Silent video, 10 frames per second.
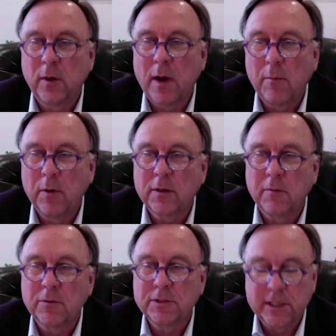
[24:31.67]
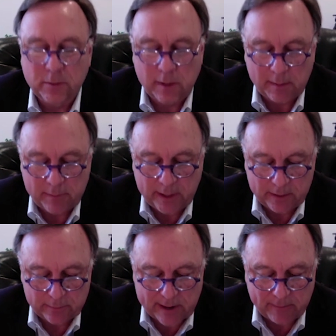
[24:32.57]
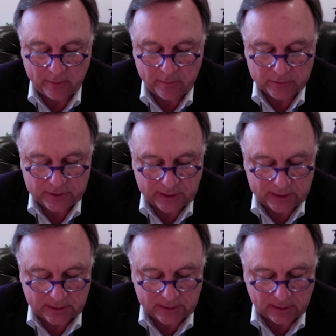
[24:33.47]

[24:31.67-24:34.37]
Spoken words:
I worked overseas quite a bit and traveled overseas,